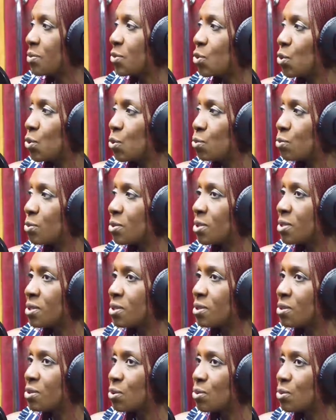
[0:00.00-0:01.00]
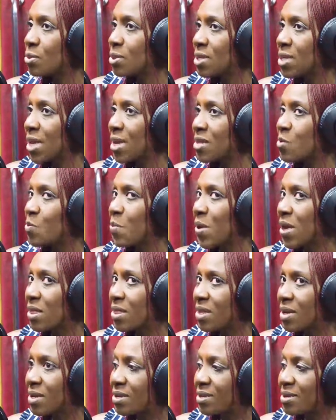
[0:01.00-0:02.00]
don't
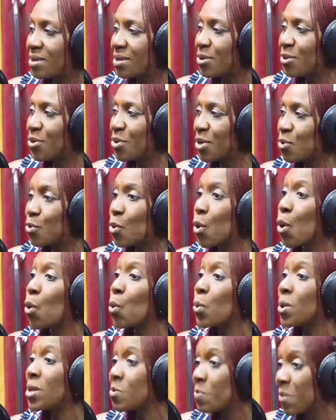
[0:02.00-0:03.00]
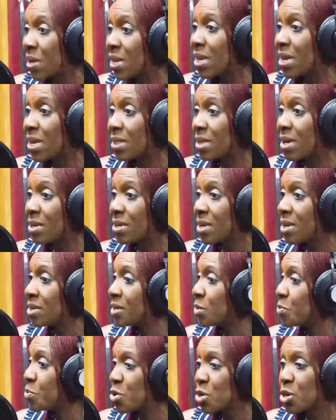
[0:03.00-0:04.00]
expect that it always be like that.
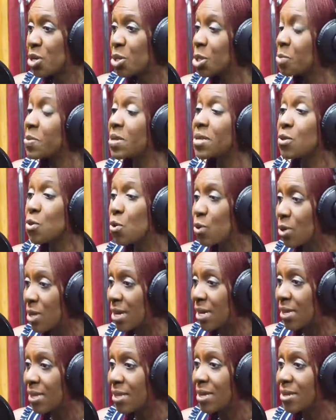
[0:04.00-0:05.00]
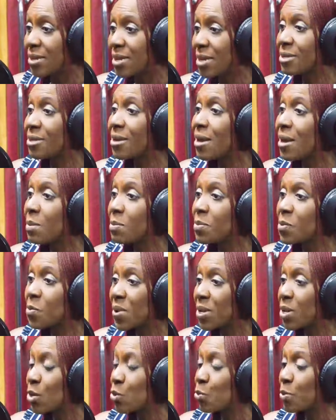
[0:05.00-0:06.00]
Entrepreneurship is not like that. There are times
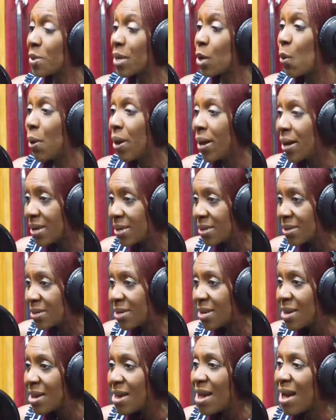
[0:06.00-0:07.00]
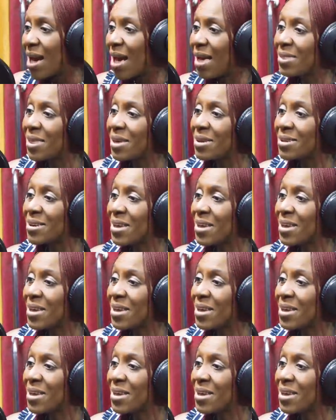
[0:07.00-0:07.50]
when it'll be quiet, and there are